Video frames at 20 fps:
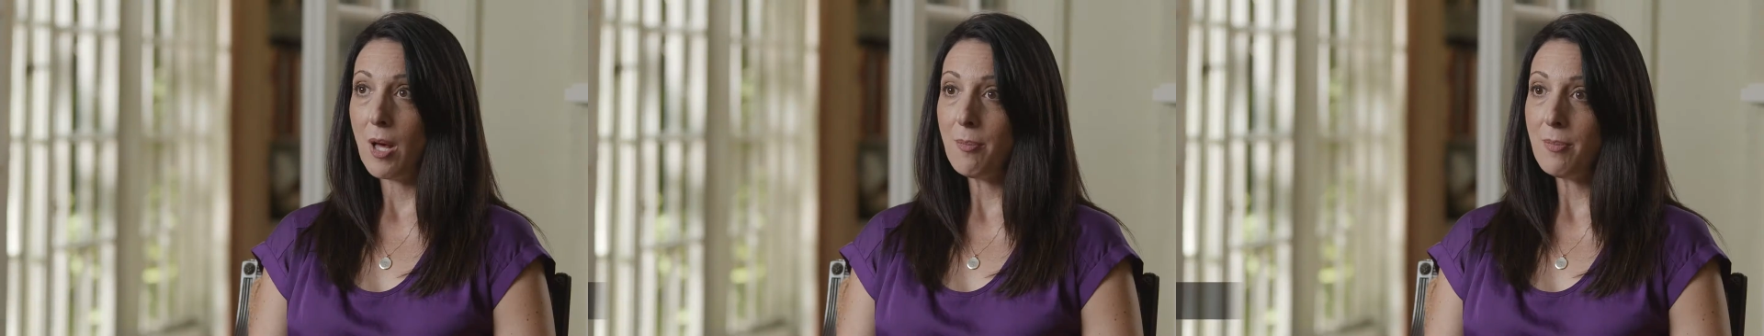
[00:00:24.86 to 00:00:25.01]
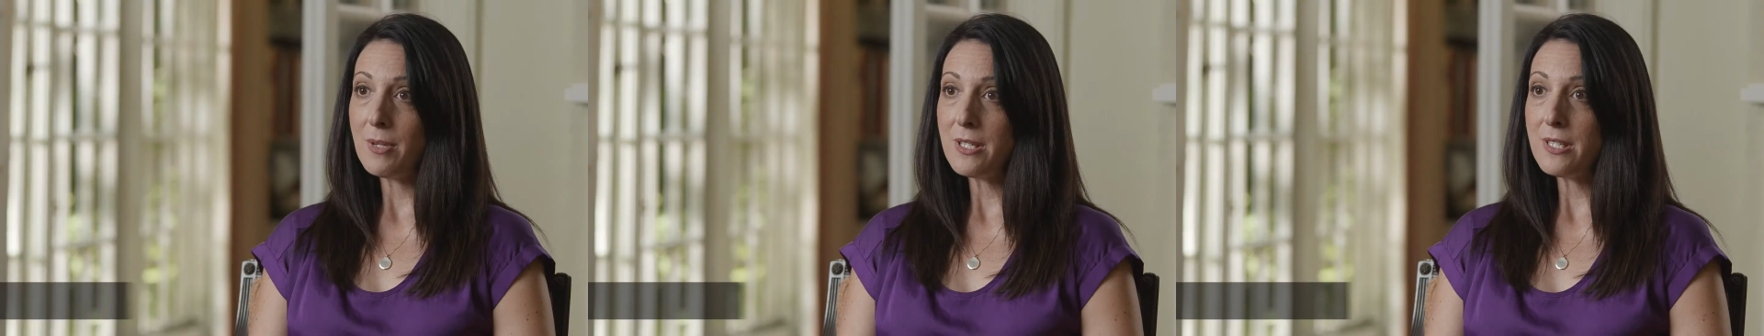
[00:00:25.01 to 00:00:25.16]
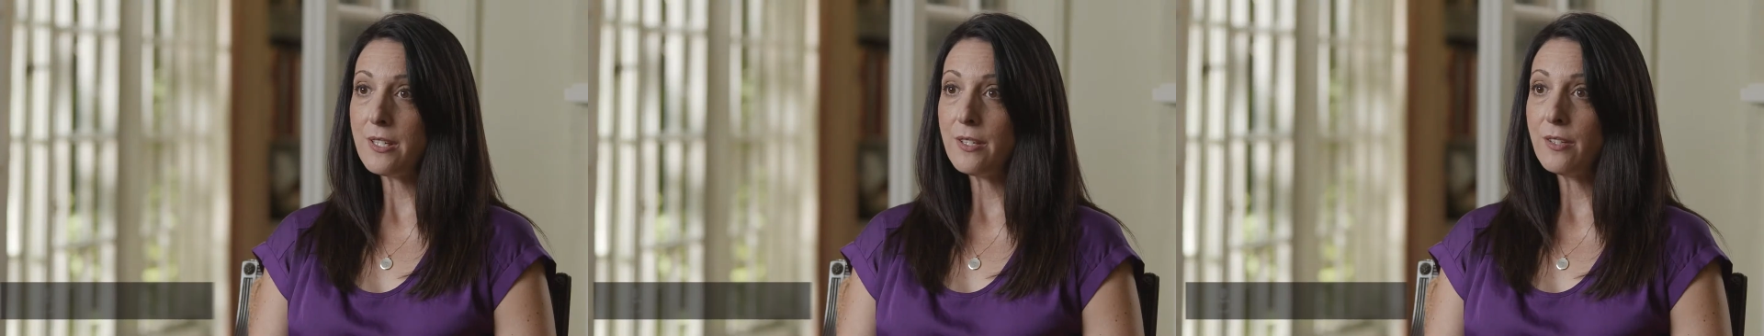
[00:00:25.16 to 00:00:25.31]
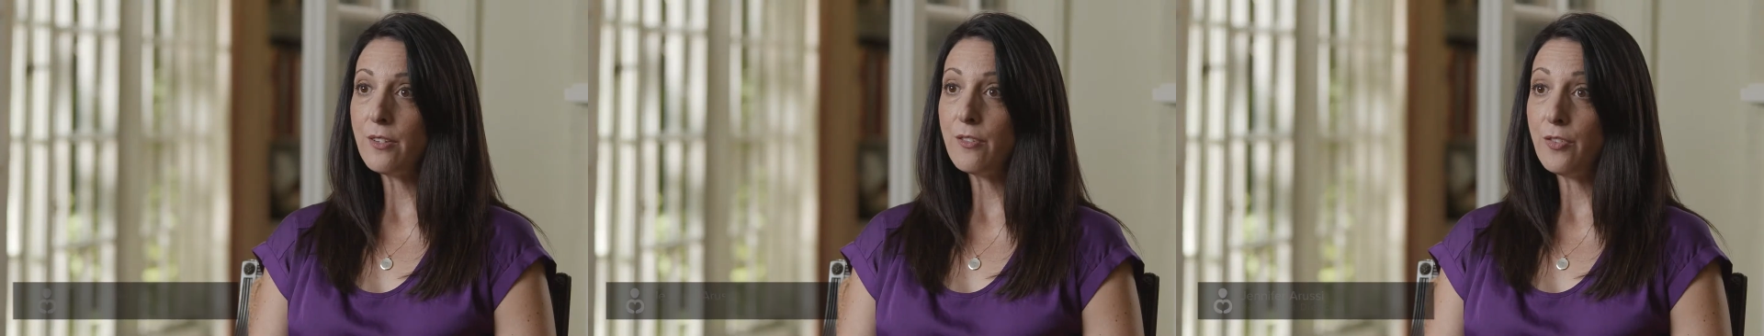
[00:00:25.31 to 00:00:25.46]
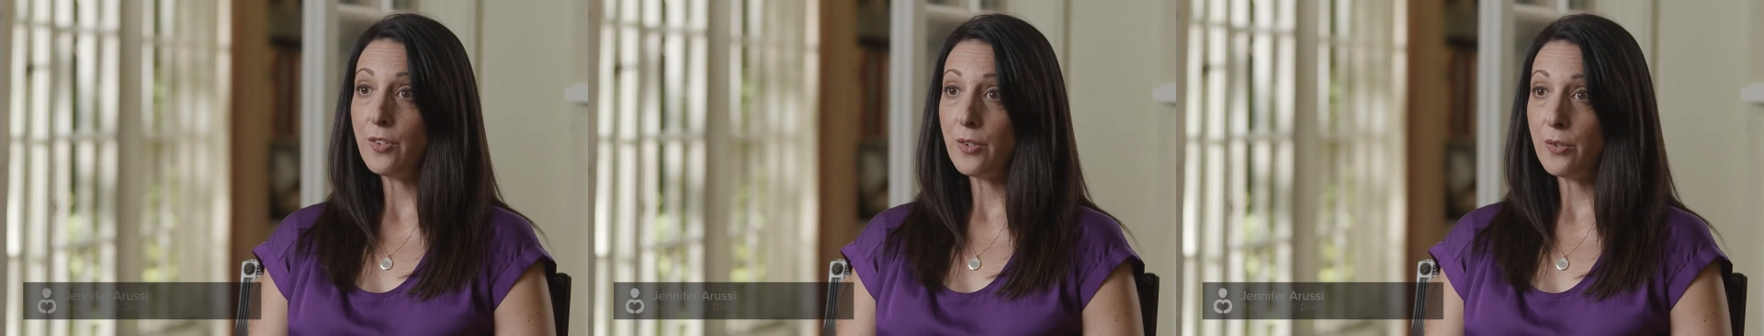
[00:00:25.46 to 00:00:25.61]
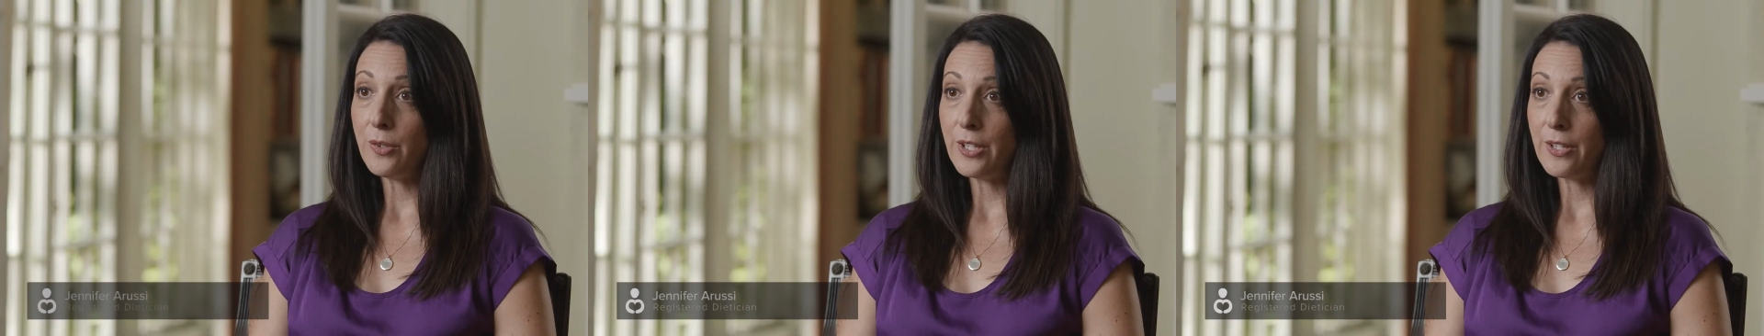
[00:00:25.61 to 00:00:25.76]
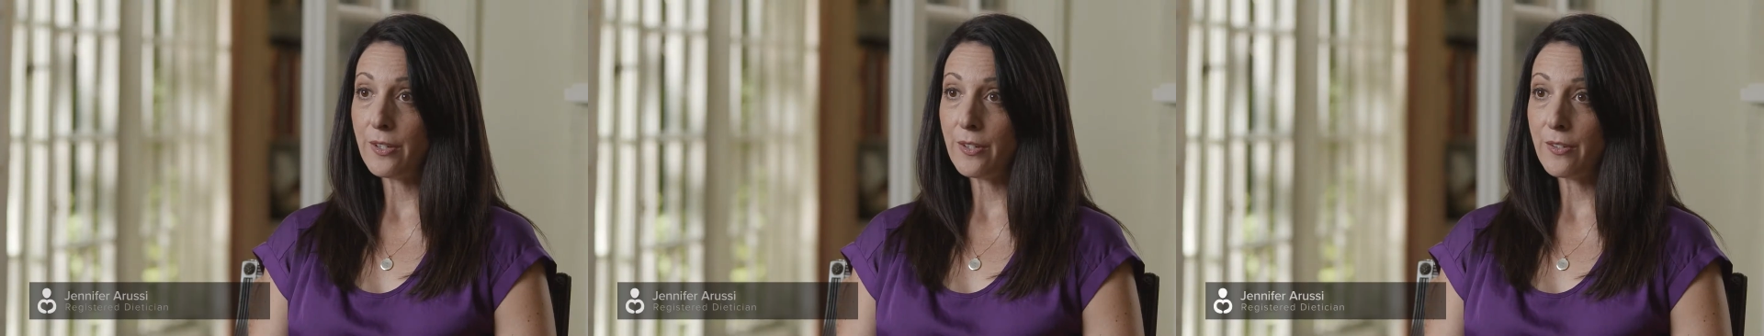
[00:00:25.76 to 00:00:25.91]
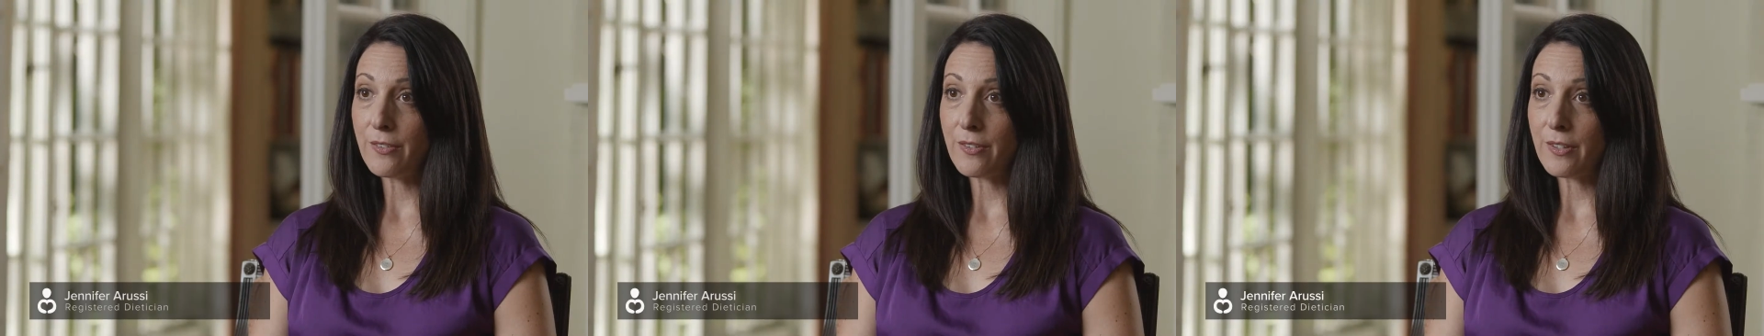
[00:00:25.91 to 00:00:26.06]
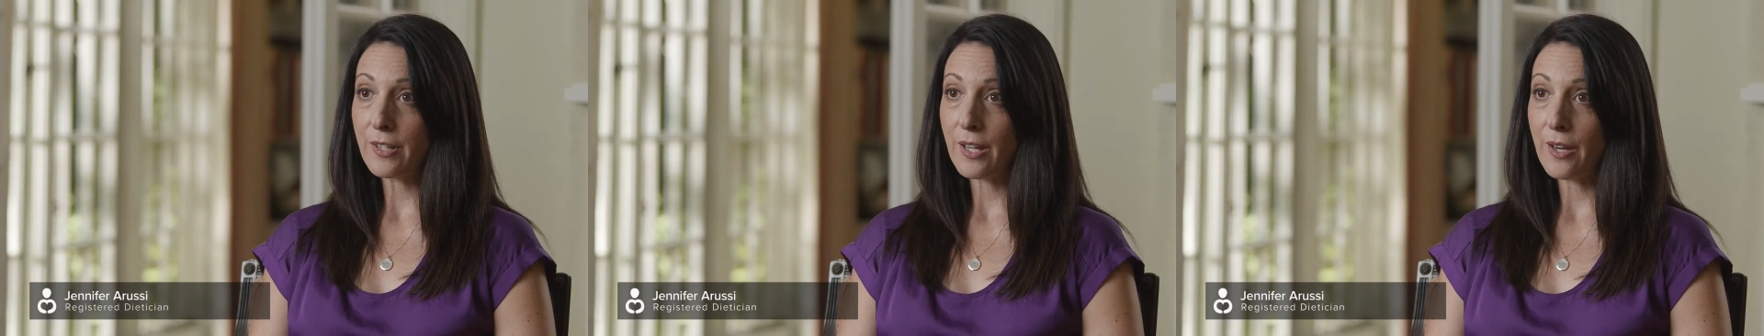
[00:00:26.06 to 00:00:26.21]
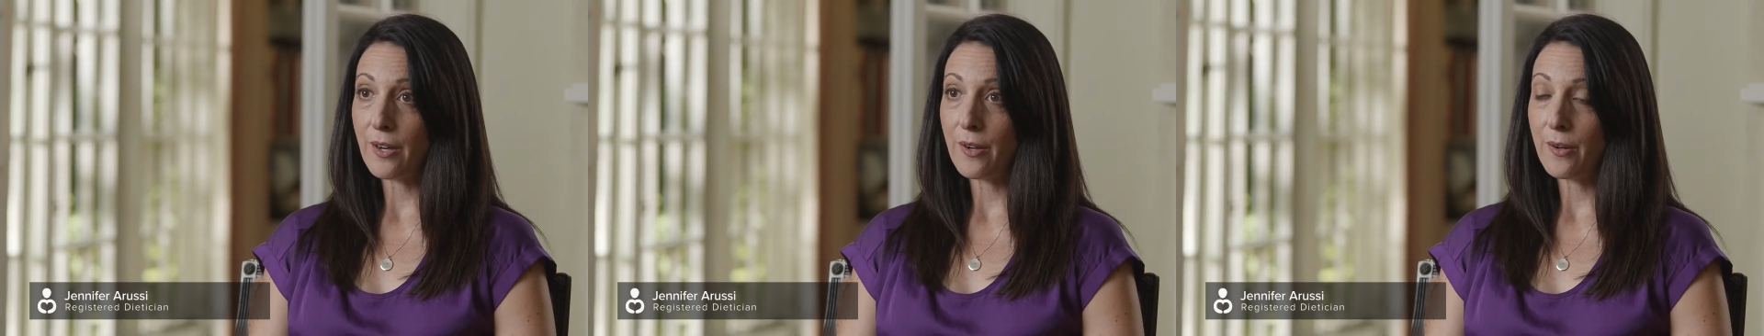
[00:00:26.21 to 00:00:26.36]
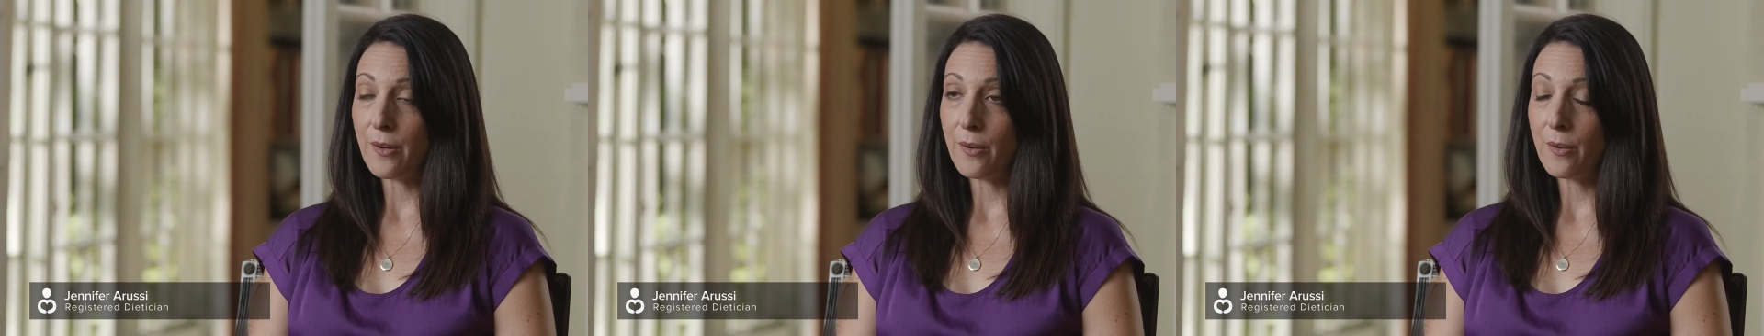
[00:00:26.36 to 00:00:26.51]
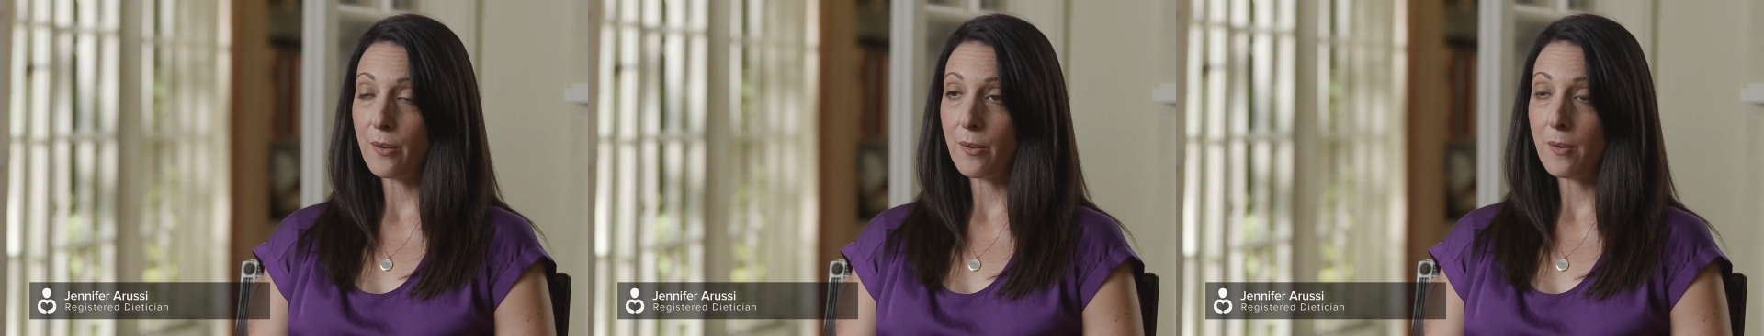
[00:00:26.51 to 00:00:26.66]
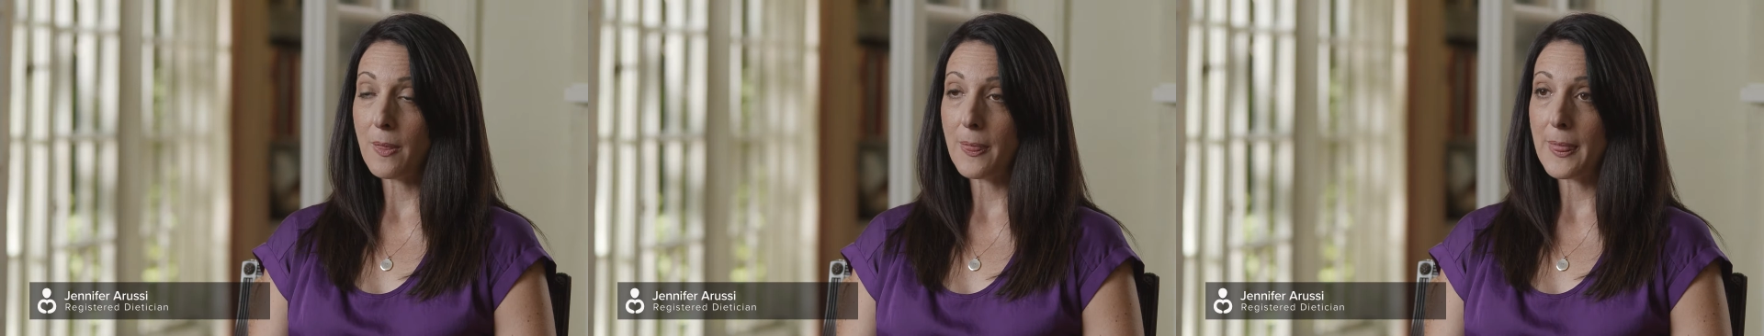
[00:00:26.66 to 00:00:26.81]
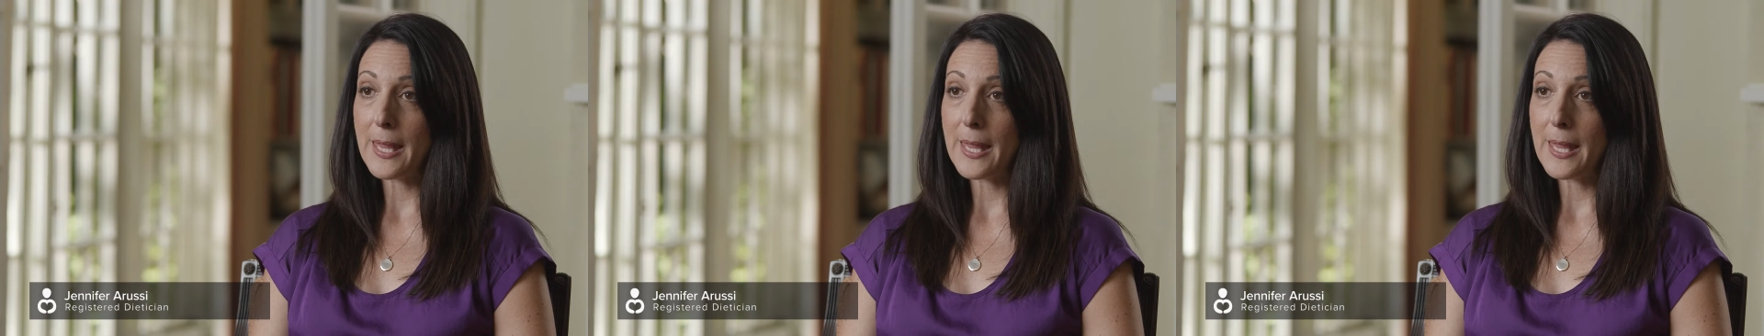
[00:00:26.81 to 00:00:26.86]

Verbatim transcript: Up until a few years ago,